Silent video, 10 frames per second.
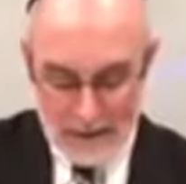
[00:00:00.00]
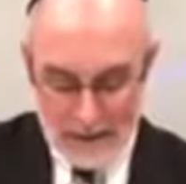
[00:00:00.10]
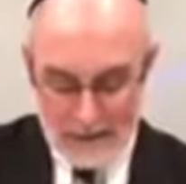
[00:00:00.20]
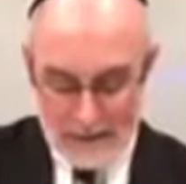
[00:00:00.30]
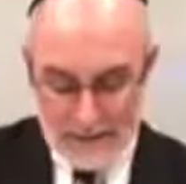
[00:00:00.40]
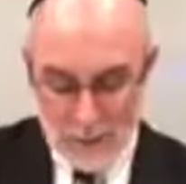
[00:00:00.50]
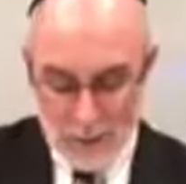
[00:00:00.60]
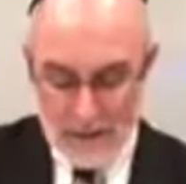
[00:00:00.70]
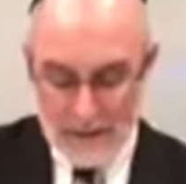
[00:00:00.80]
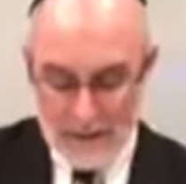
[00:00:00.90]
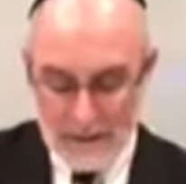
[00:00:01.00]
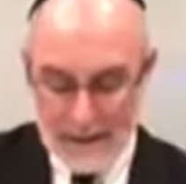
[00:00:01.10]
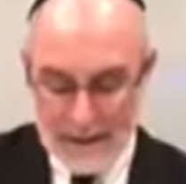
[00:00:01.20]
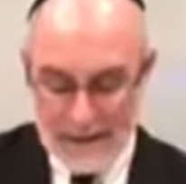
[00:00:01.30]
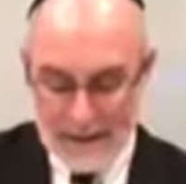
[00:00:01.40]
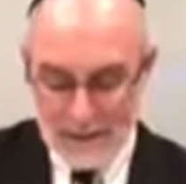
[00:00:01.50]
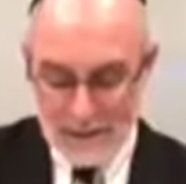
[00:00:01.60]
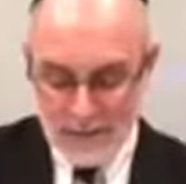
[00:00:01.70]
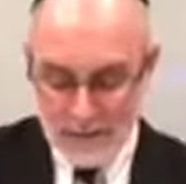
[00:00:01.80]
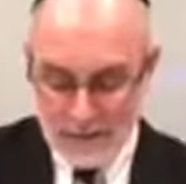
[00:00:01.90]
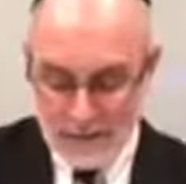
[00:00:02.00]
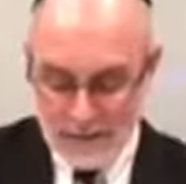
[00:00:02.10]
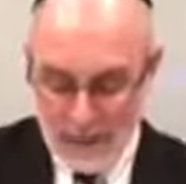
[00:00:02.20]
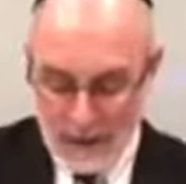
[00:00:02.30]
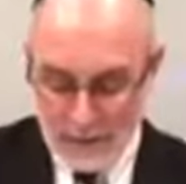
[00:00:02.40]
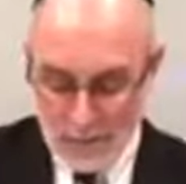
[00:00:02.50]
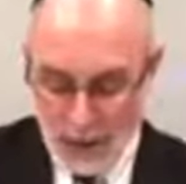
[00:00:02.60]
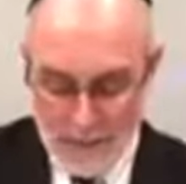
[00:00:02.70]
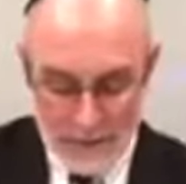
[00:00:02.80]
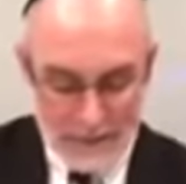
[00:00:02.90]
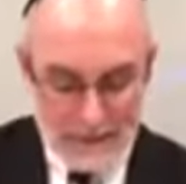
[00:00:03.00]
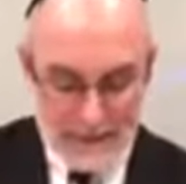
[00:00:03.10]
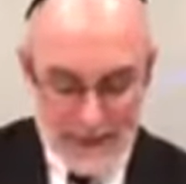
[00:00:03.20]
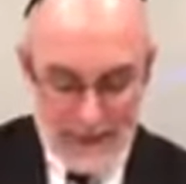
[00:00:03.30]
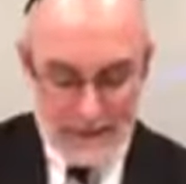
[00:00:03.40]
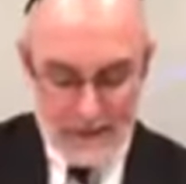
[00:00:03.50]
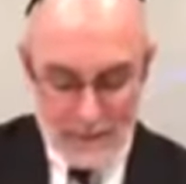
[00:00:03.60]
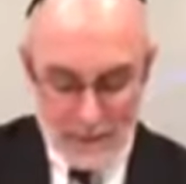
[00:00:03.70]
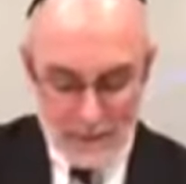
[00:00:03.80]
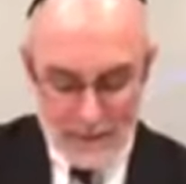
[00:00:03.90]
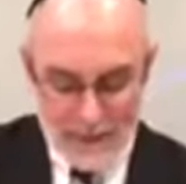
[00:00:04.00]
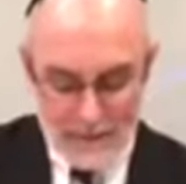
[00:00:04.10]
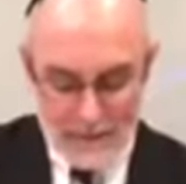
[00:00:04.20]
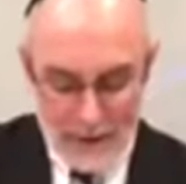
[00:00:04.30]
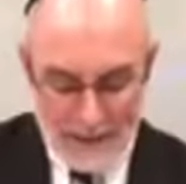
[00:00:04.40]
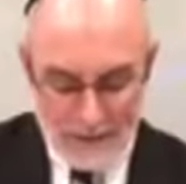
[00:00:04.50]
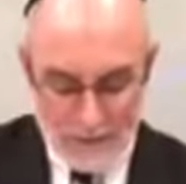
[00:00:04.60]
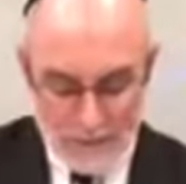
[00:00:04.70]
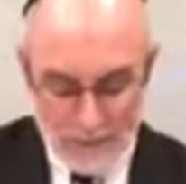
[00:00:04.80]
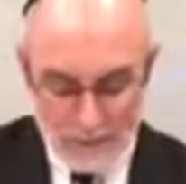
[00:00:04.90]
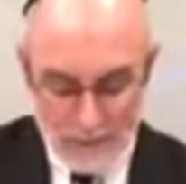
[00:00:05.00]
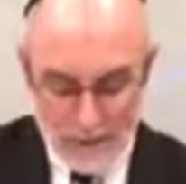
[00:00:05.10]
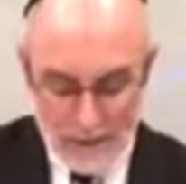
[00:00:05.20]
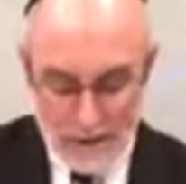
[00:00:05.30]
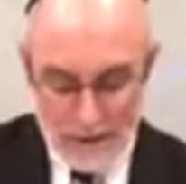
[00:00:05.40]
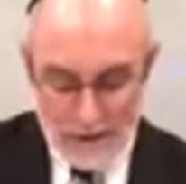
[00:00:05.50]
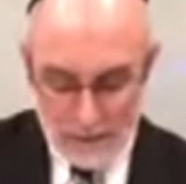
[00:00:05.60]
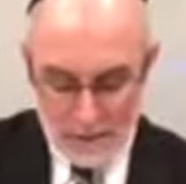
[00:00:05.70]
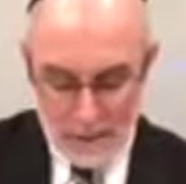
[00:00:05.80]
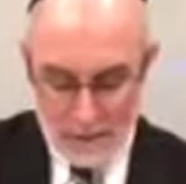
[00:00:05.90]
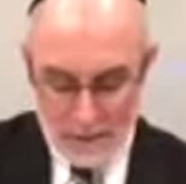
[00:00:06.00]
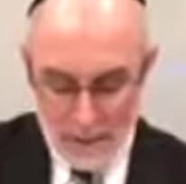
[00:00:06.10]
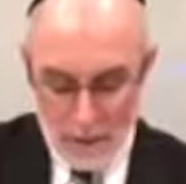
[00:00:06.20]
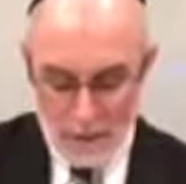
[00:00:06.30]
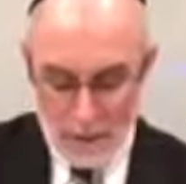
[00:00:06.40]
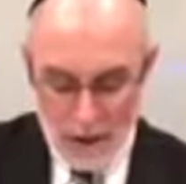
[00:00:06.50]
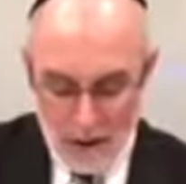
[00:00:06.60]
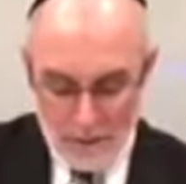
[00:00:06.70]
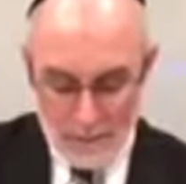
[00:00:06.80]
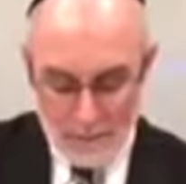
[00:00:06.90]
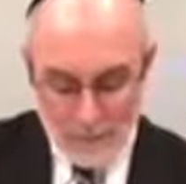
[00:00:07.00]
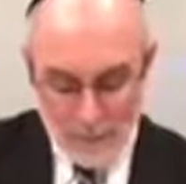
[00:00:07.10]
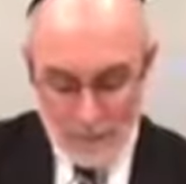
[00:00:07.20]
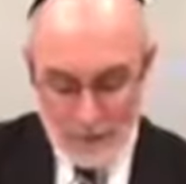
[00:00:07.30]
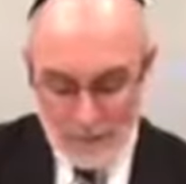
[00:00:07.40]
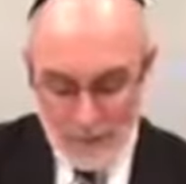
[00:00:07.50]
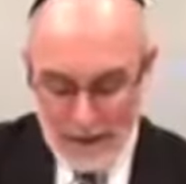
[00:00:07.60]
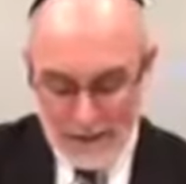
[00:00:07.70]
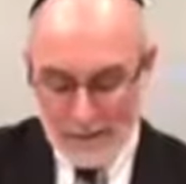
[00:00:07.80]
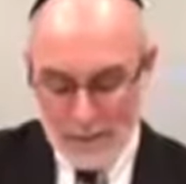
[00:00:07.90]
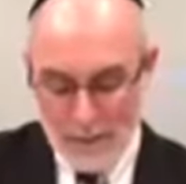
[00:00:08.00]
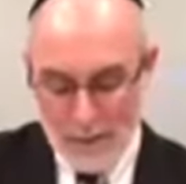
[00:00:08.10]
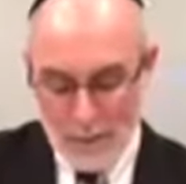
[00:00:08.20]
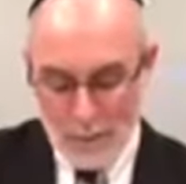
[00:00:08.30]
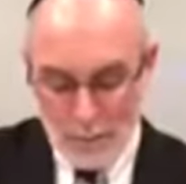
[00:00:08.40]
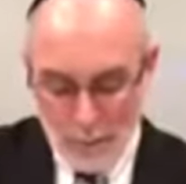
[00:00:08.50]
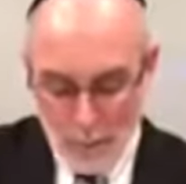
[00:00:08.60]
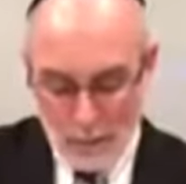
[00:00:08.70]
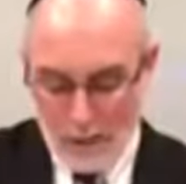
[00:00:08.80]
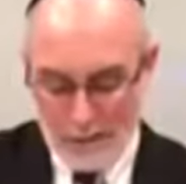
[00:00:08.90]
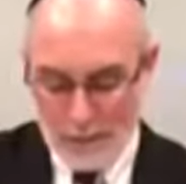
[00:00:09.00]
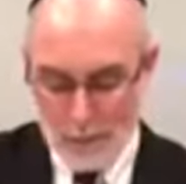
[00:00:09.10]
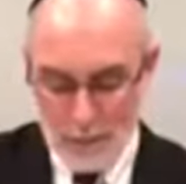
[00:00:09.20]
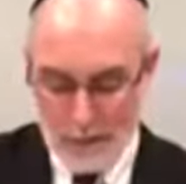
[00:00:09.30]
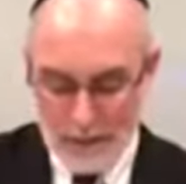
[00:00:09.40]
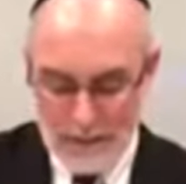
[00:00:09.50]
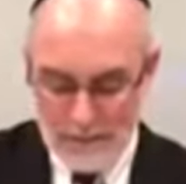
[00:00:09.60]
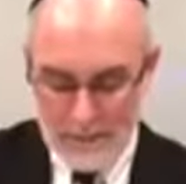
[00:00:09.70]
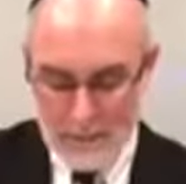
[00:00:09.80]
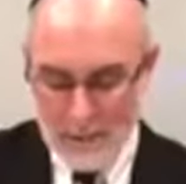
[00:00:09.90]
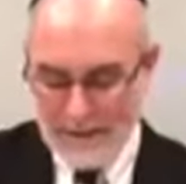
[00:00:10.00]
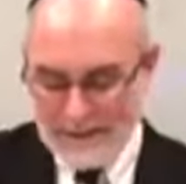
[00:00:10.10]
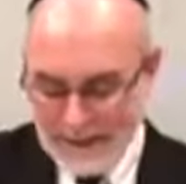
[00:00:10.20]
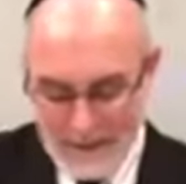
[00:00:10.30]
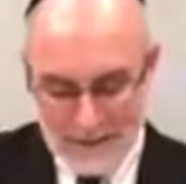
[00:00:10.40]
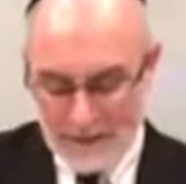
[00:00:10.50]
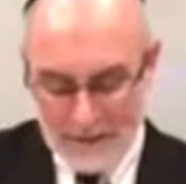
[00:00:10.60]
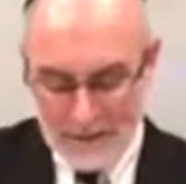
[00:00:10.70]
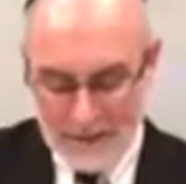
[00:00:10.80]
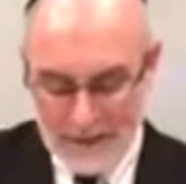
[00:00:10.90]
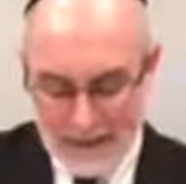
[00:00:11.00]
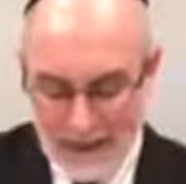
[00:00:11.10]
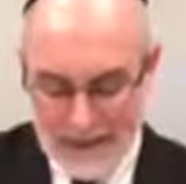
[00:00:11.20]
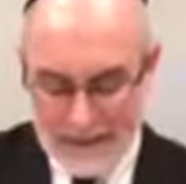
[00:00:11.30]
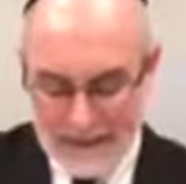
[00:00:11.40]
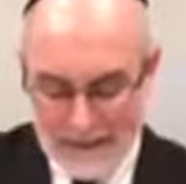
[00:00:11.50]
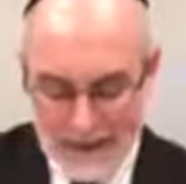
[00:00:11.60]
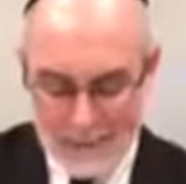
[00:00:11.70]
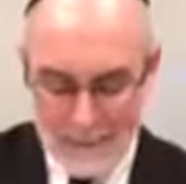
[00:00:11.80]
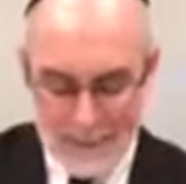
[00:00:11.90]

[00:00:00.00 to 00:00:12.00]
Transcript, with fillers: That it is in order that they did not enter the 50th gate. Why? Because he says in the first night of Passover, there was no other further space for the rule of Tuma. Even if you want to say there's a 50th gate, it can't